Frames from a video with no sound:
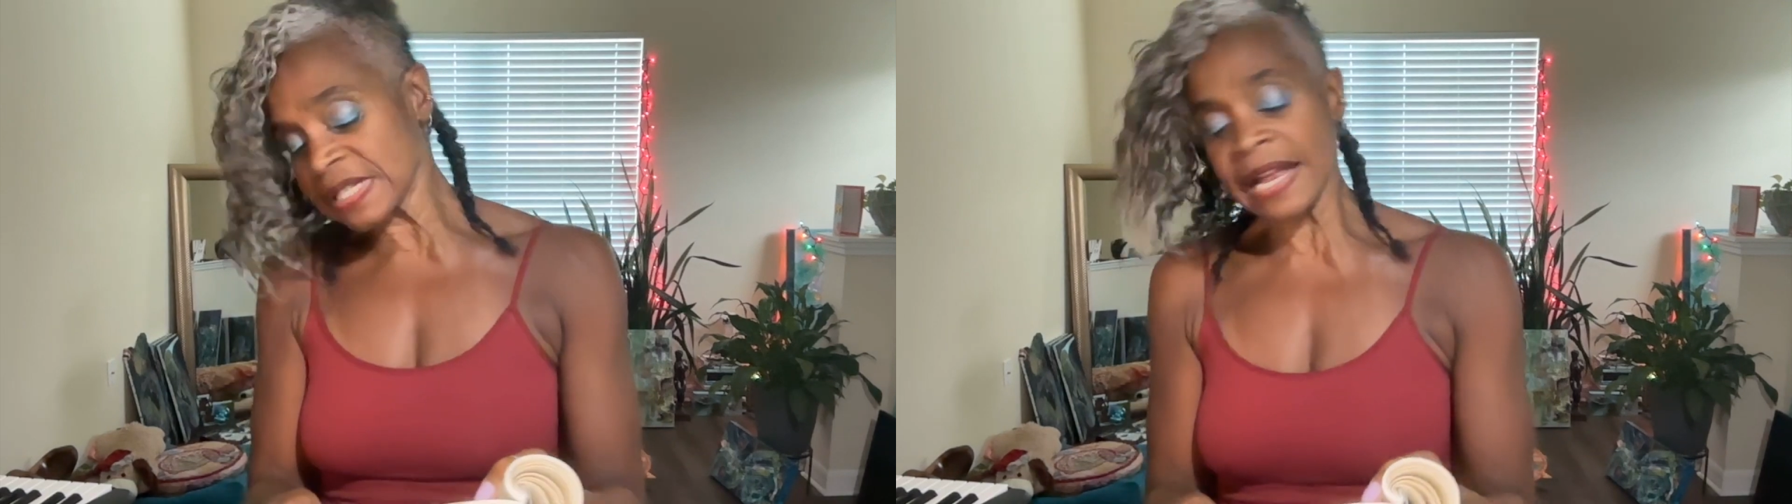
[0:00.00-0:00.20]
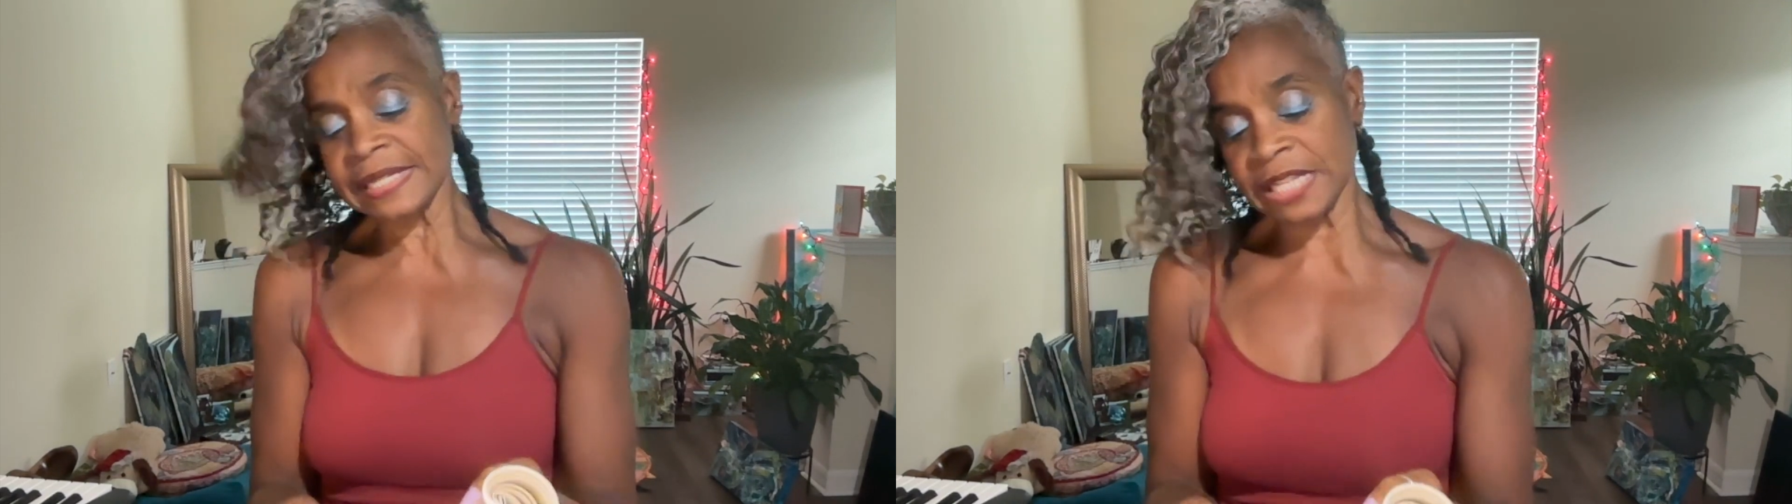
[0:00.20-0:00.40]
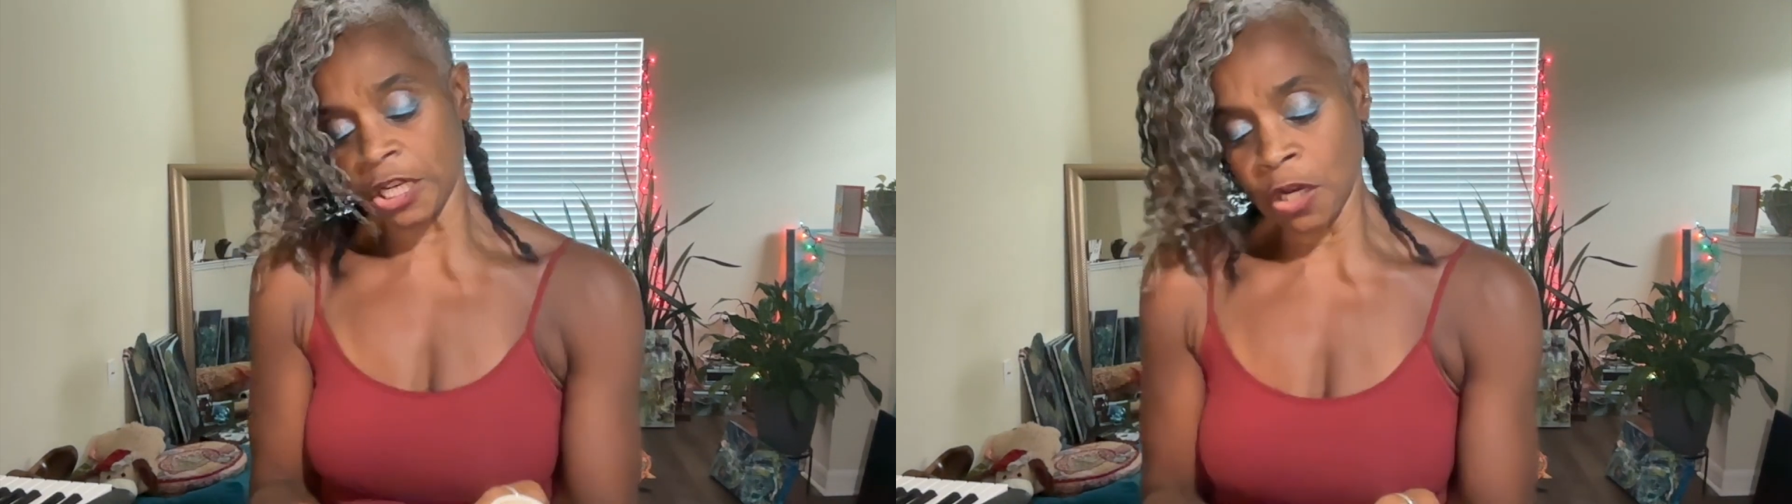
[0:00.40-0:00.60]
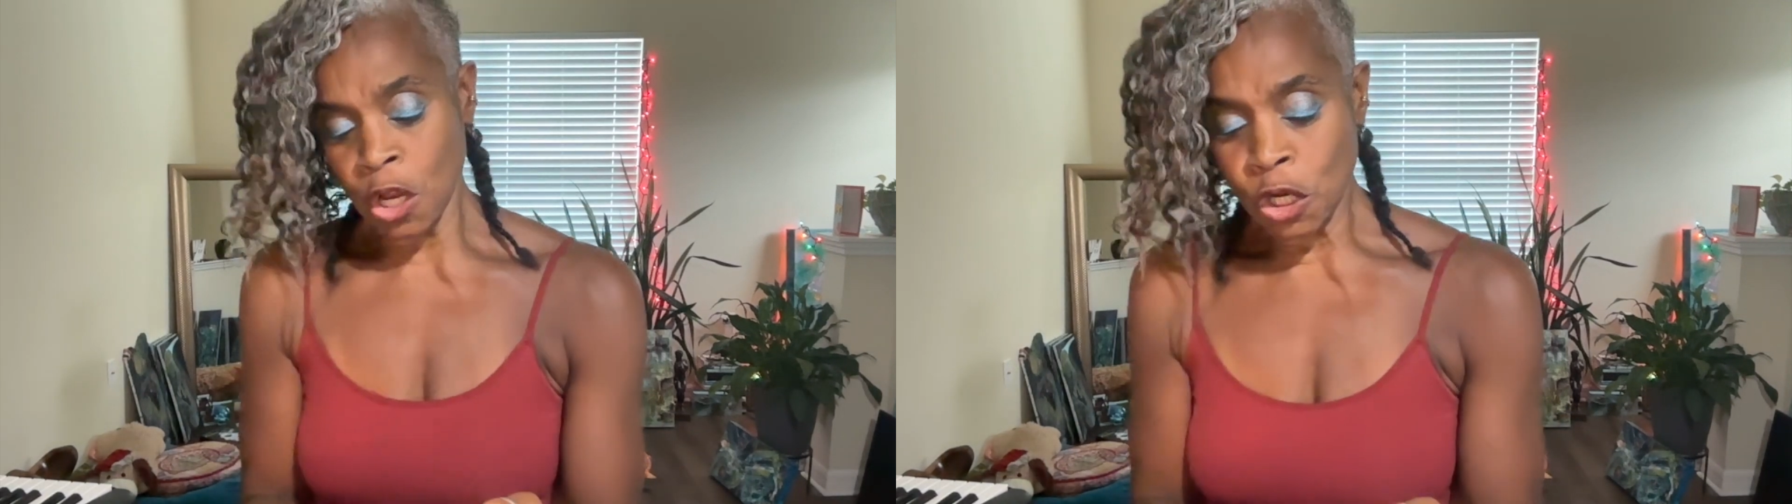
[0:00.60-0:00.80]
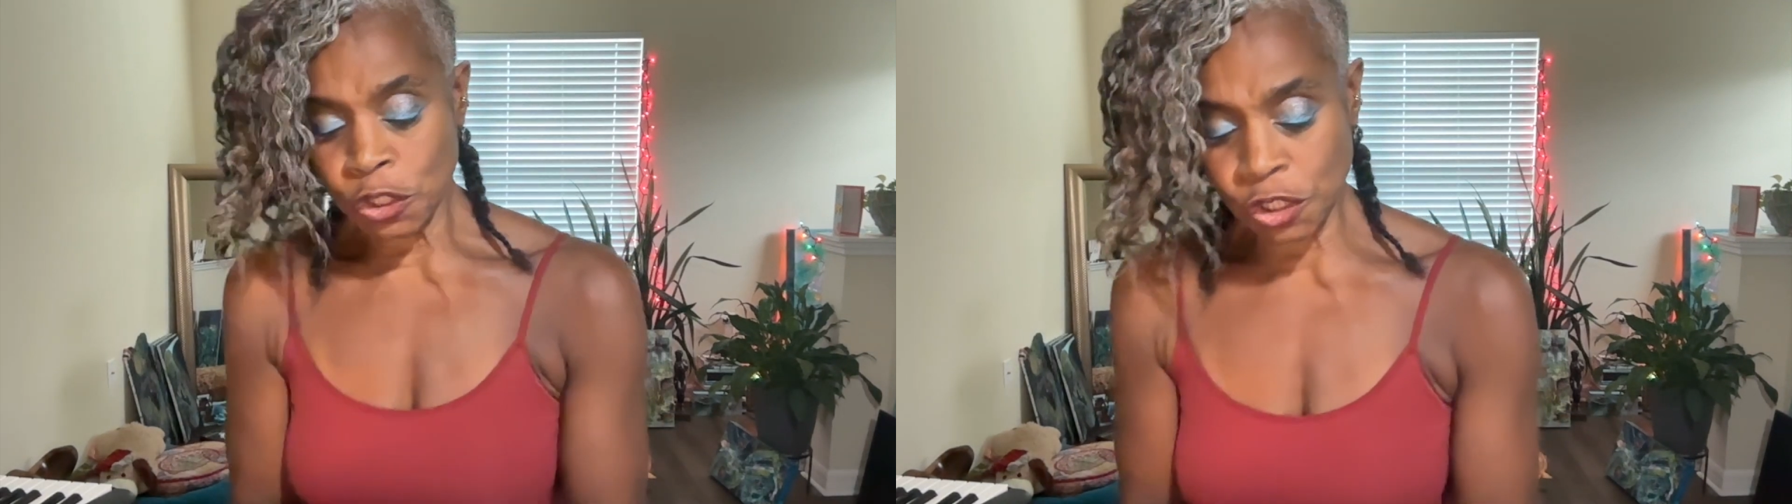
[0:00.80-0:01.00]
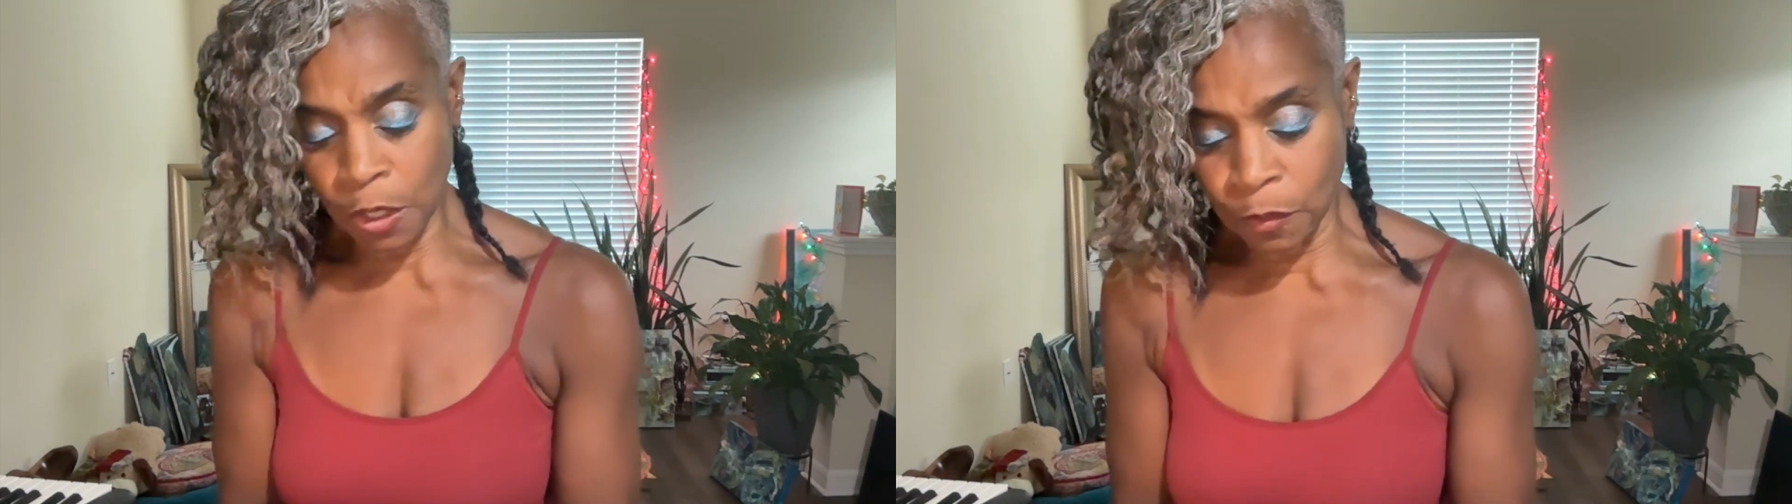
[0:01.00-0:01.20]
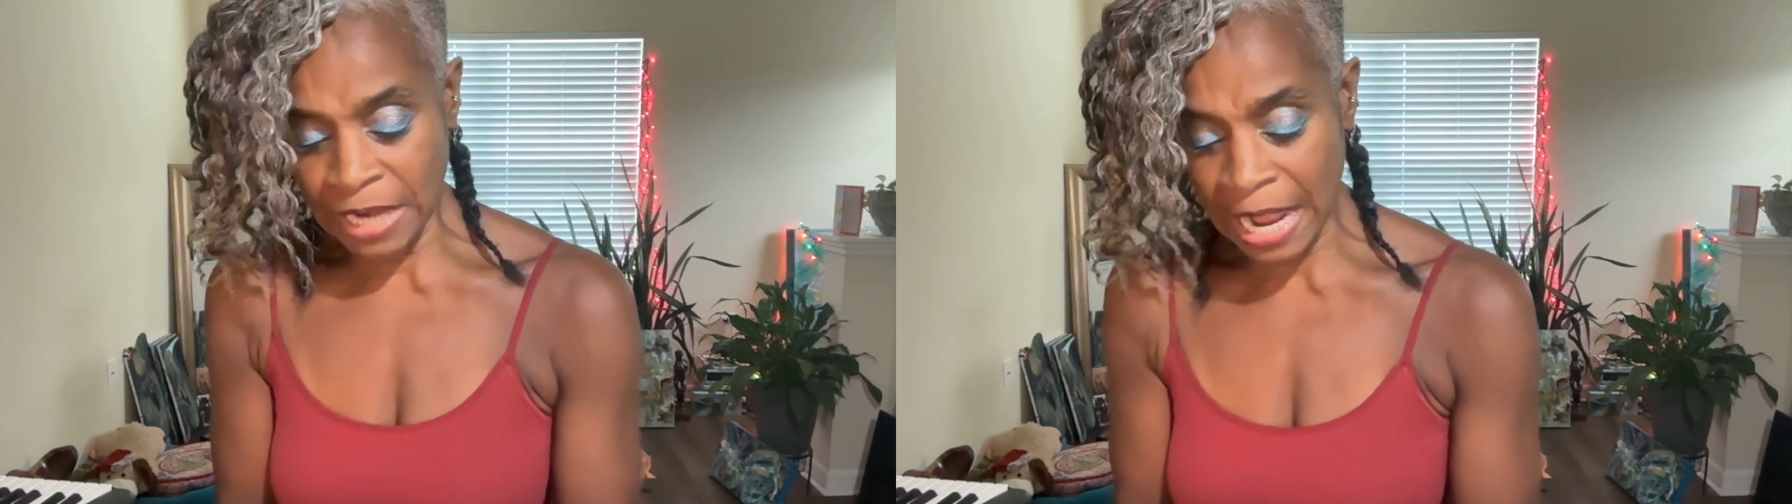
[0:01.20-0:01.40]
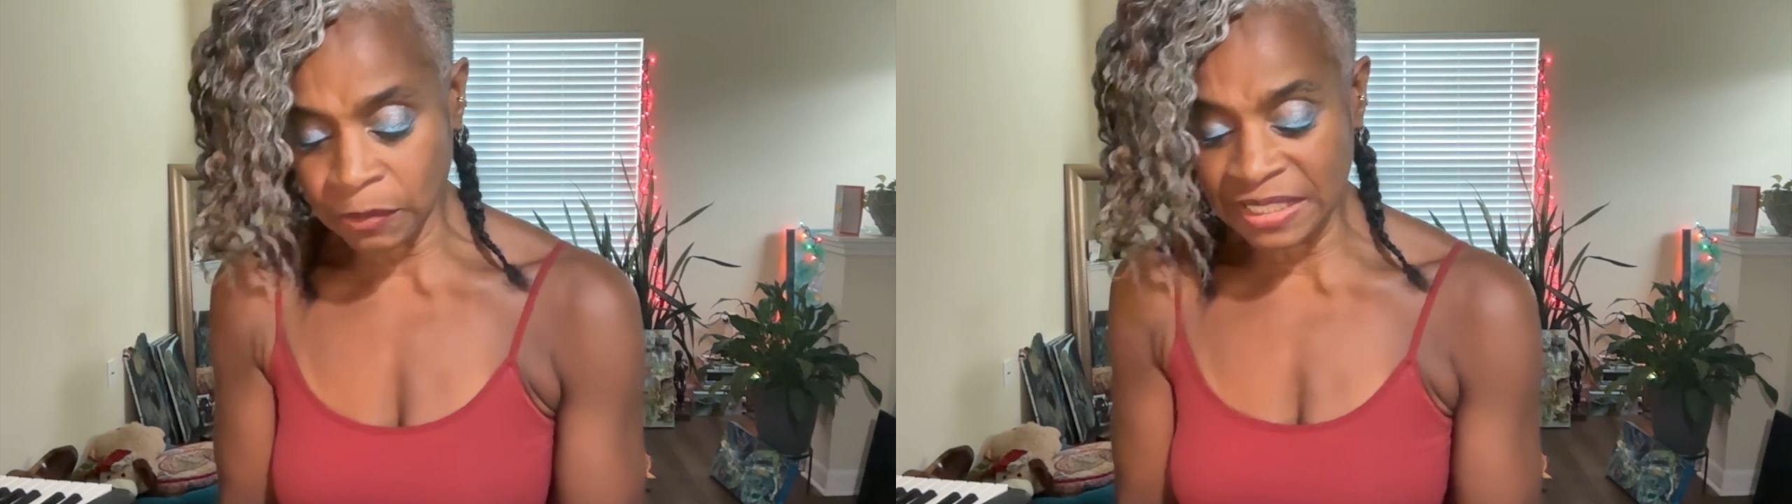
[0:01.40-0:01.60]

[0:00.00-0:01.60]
testing showed how